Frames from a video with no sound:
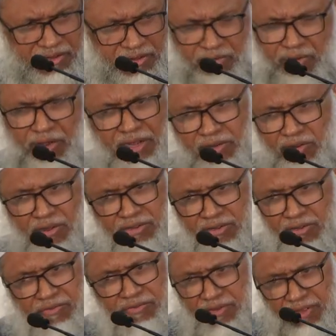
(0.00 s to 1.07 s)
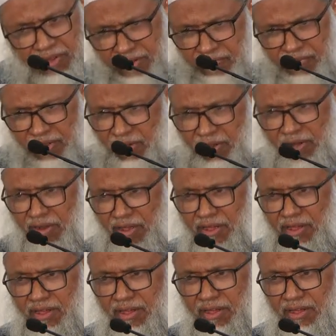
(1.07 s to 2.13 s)
why don't you fear, fear Allah?
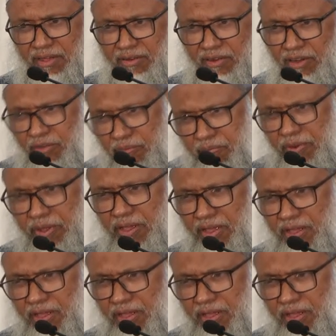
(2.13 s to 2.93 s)
Don't you pray?